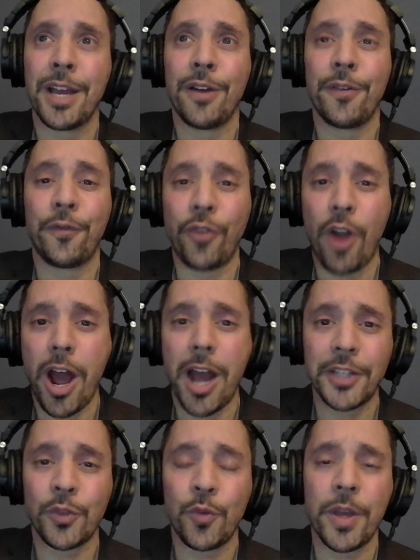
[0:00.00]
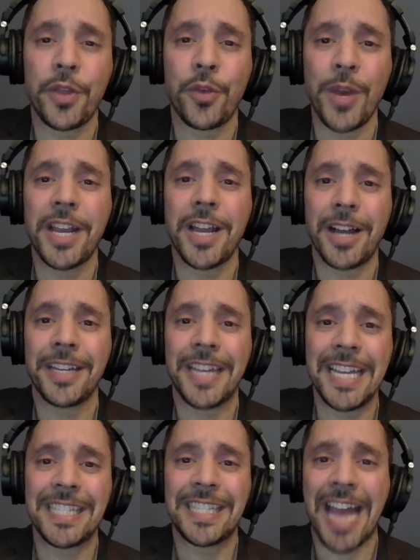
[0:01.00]
fraught with
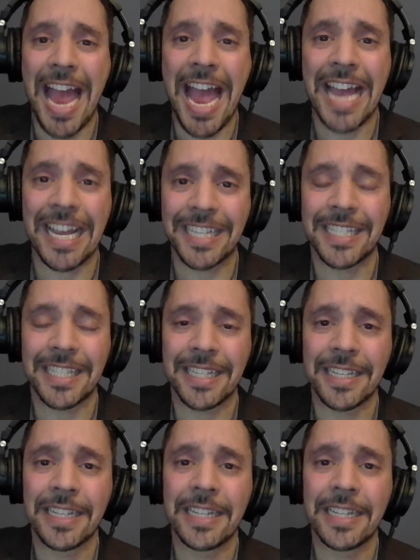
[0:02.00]
Reconquista angst.